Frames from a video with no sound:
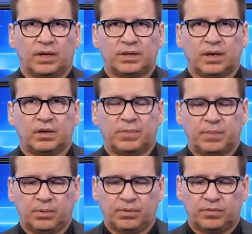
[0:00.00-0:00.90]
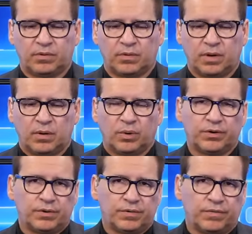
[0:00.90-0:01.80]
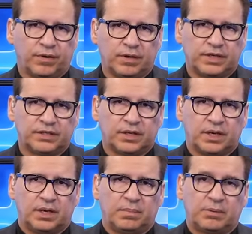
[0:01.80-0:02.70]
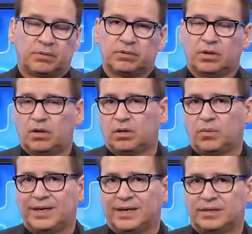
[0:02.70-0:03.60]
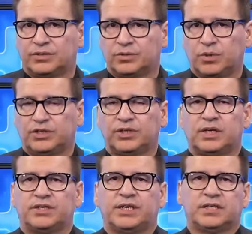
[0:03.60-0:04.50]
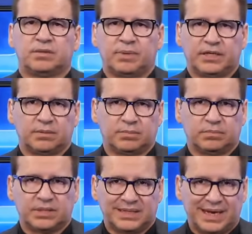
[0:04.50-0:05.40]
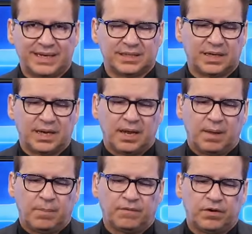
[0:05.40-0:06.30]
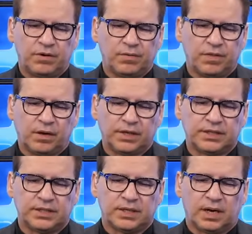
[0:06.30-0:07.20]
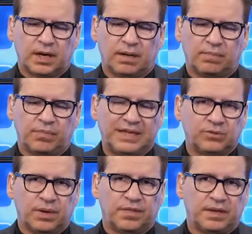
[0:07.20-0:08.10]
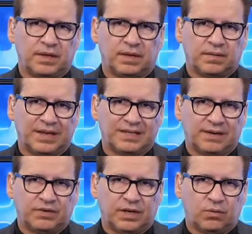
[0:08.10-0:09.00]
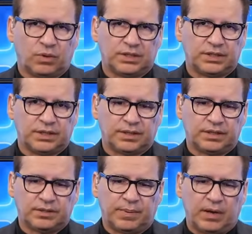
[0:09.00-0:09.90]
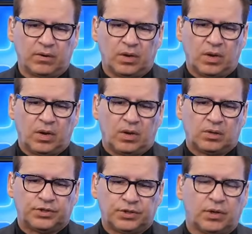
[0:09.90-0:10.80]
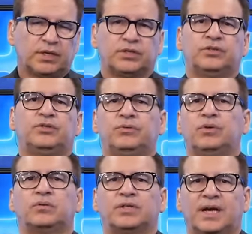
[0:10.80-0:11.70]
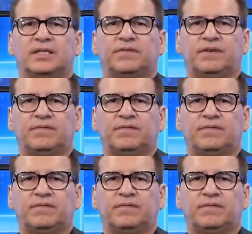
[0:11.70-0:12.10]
younger people in your, whether you're in the 30s, maybe you're all the way down in your 20s, you got a chance to make some mistakes. But if you're in your 30s, that's when I think things have to get really serious about starting to do those kinds of